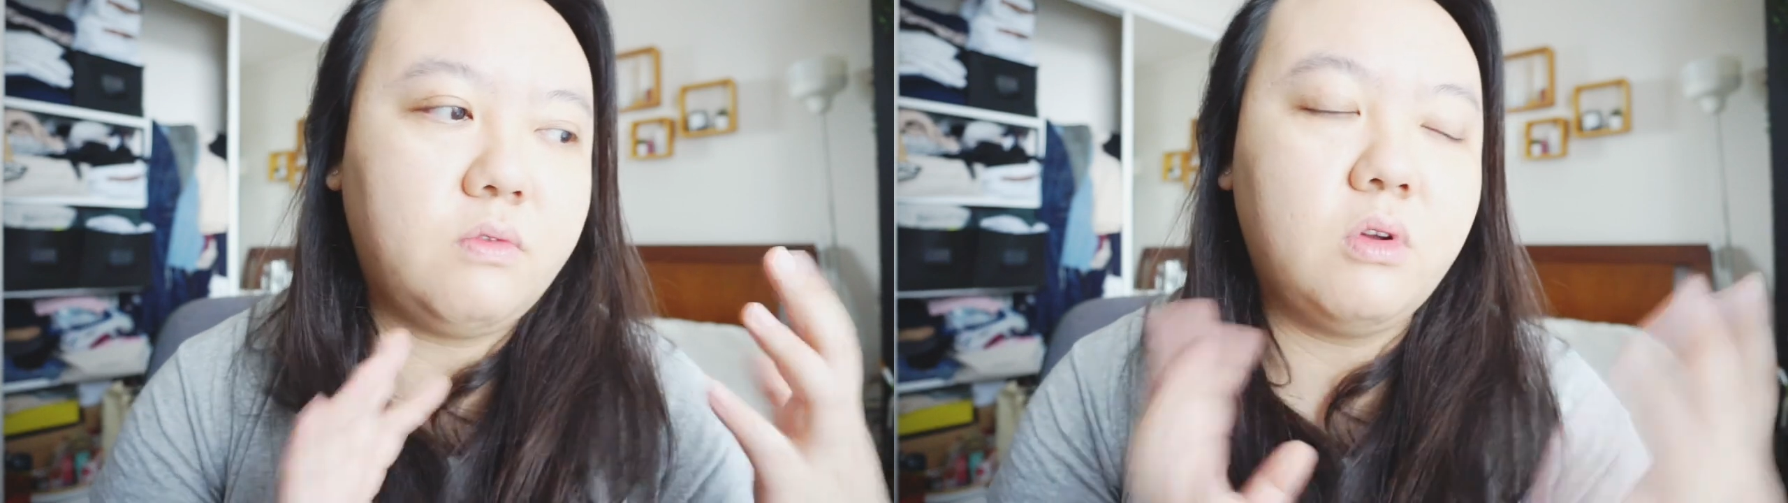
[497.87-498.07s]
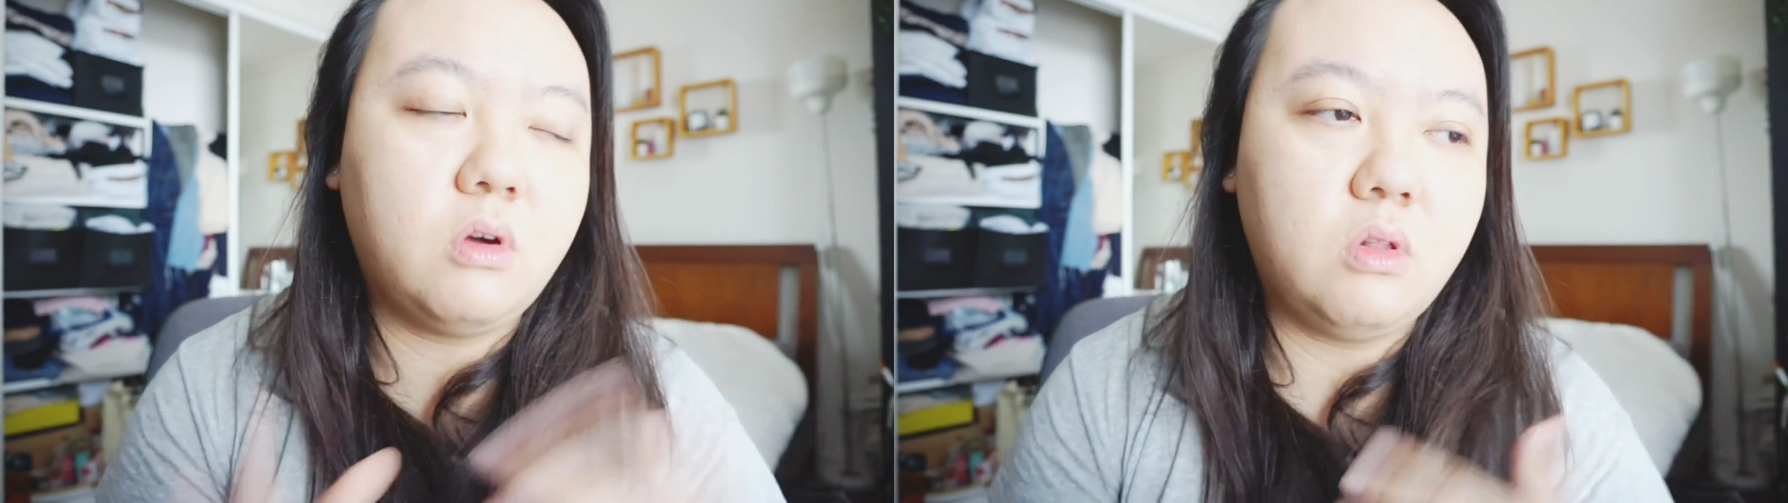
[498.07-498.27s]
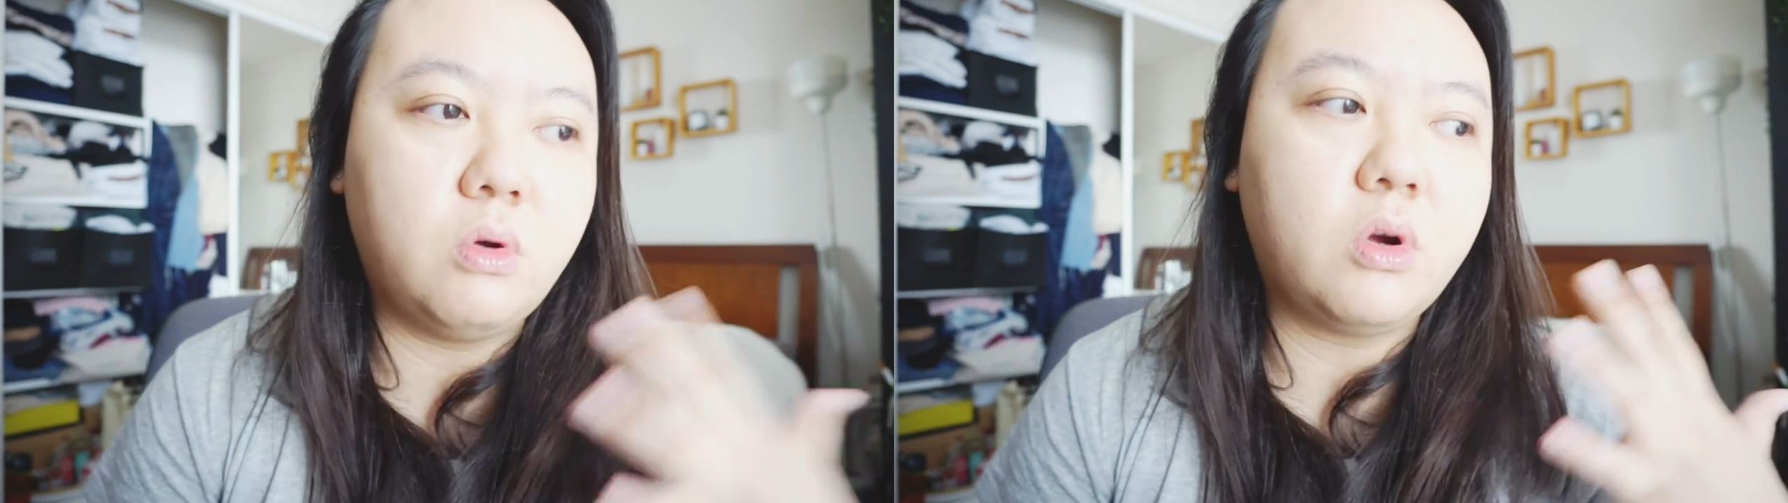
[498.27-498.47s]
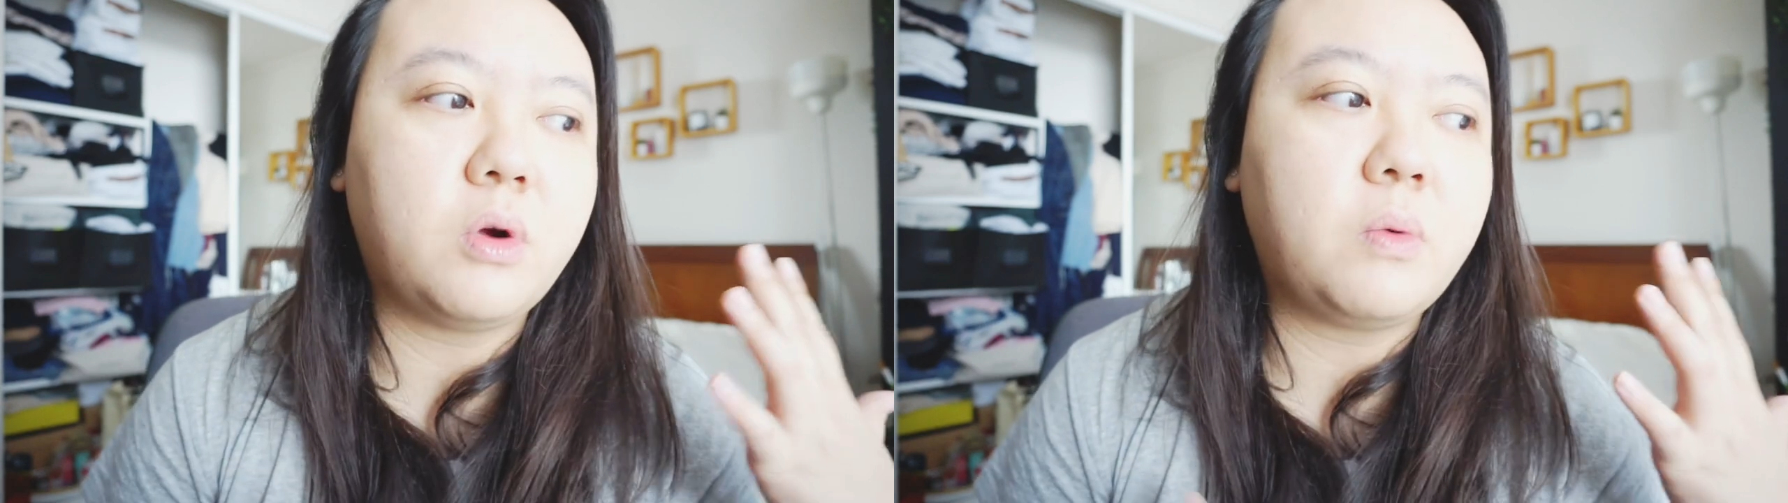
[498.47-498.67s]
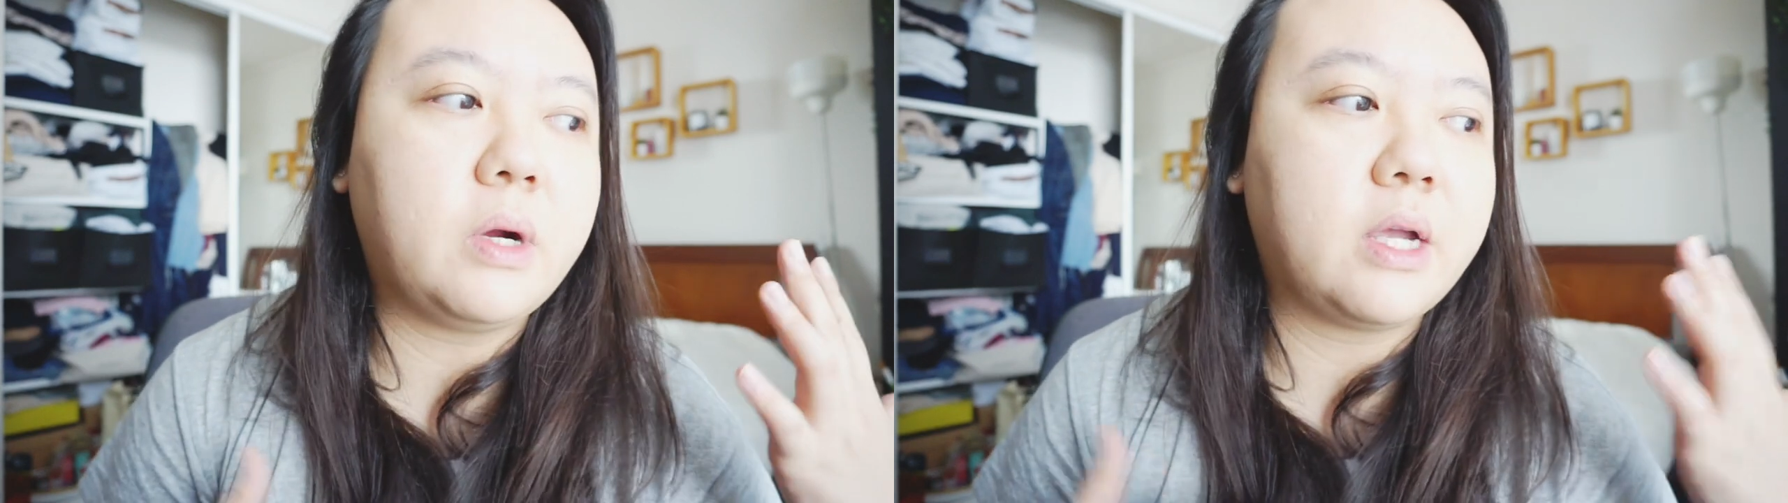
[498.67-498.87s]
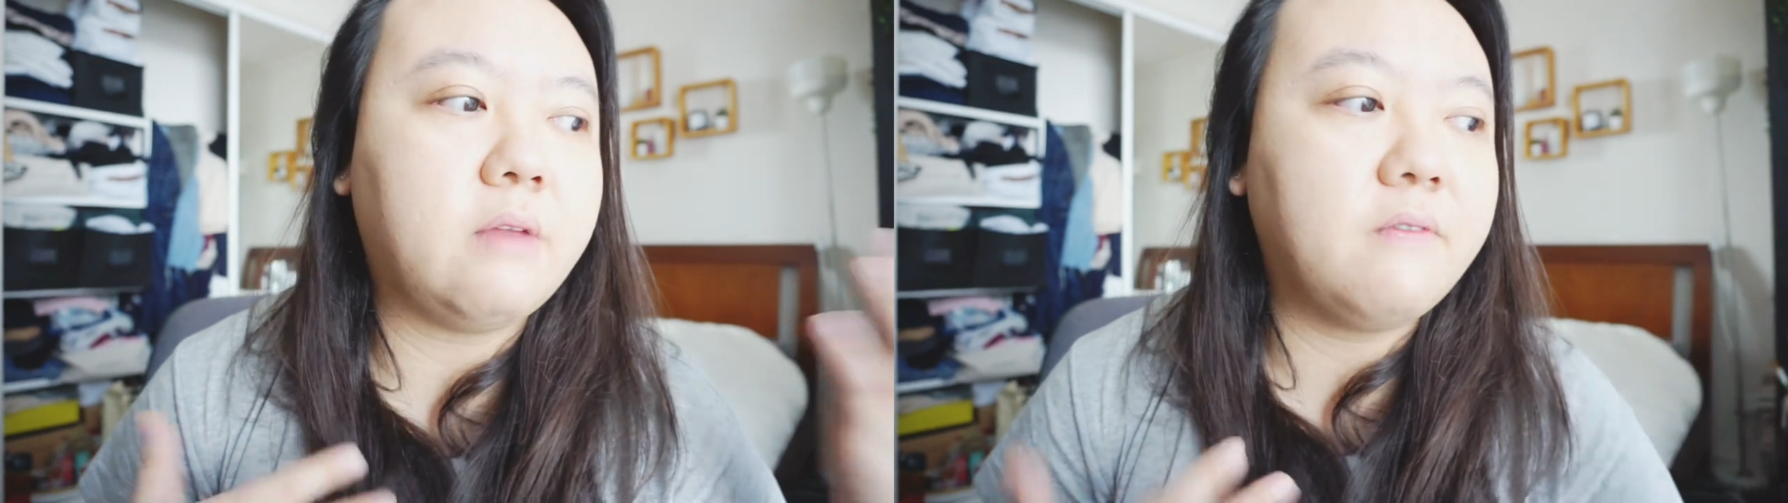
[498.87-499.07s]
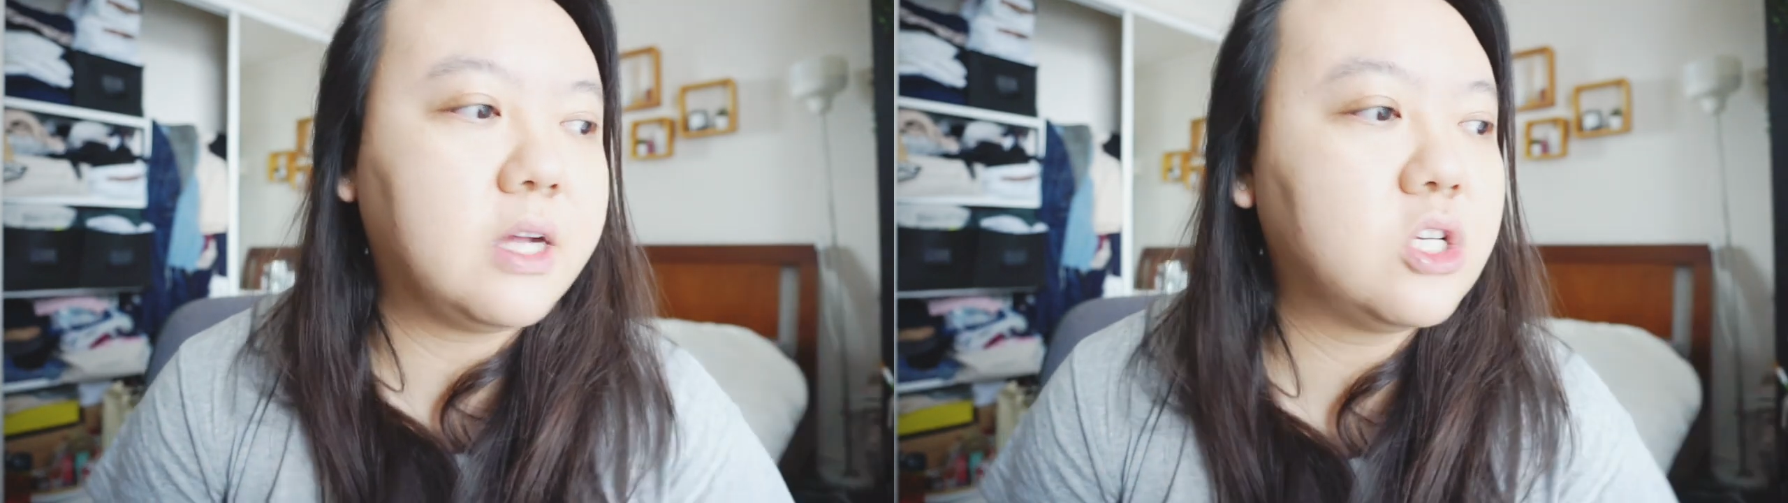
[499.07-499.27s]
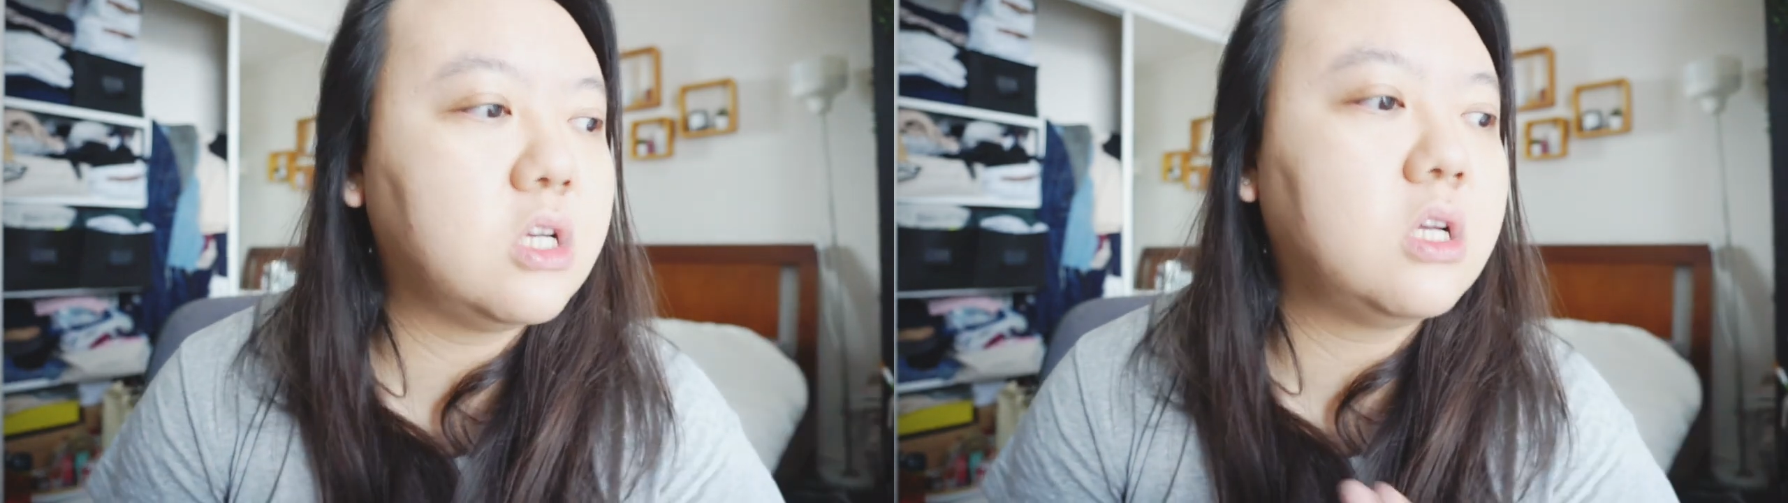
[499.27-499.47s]
of no longer work in
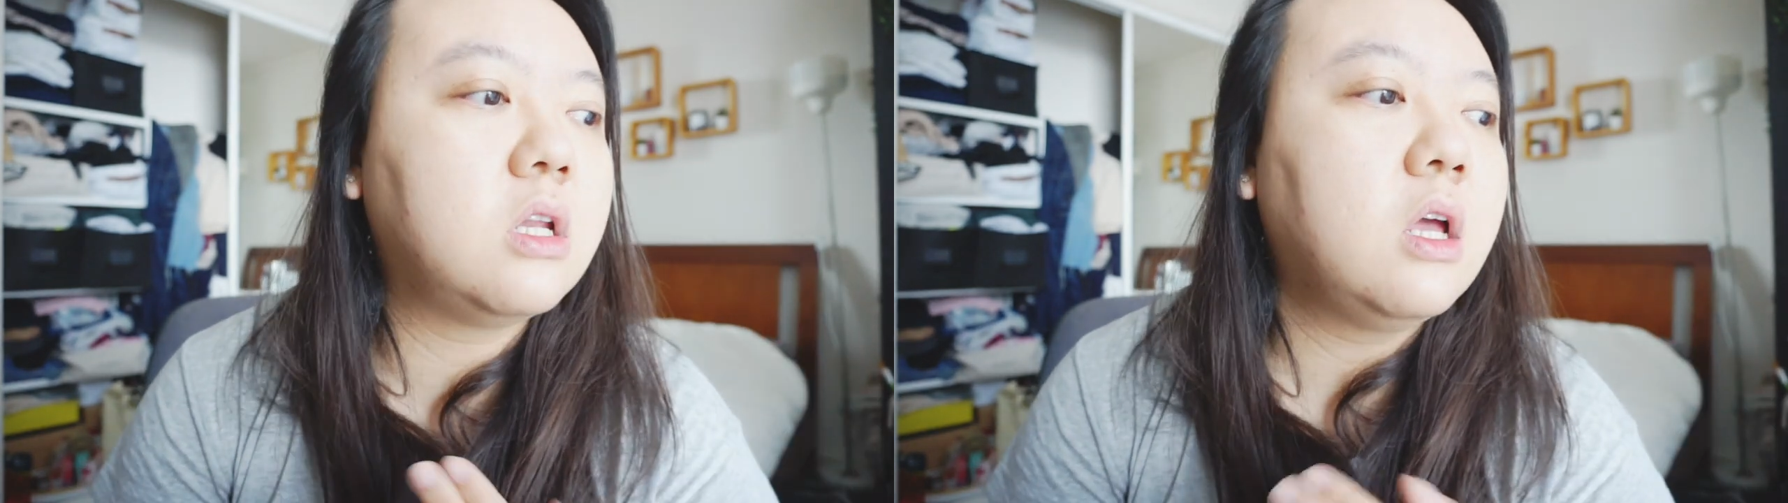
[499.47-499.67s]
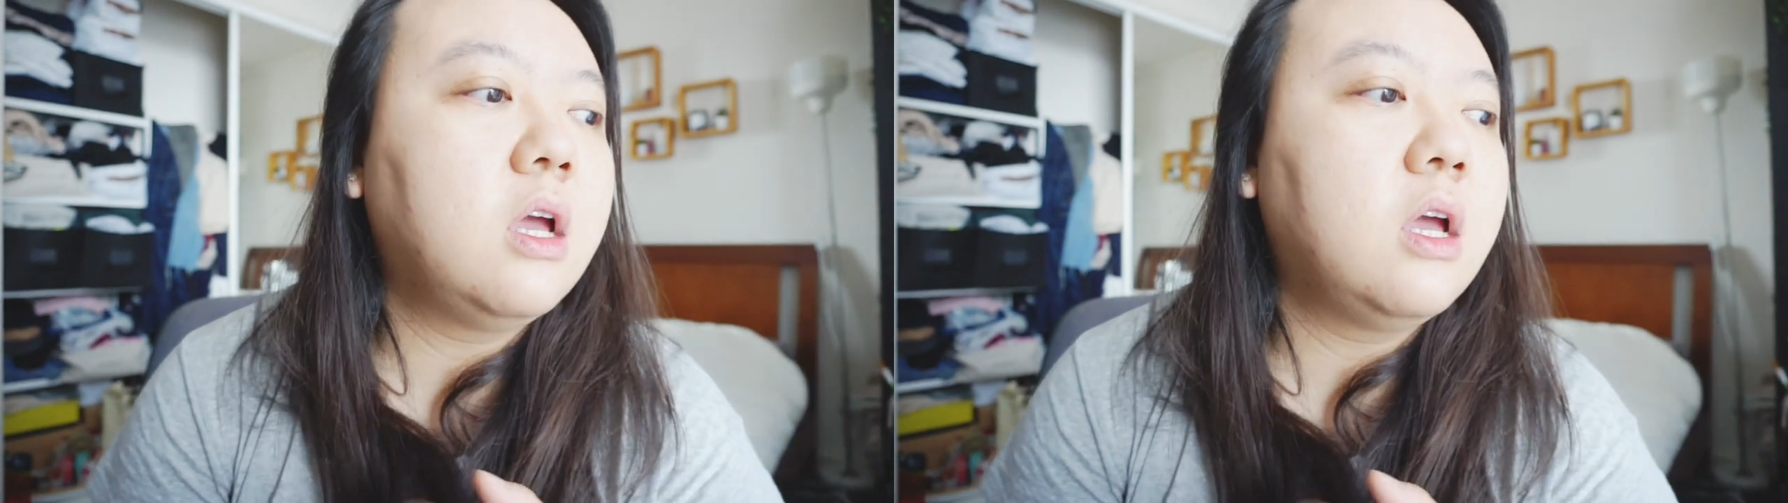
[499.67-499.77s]
fashion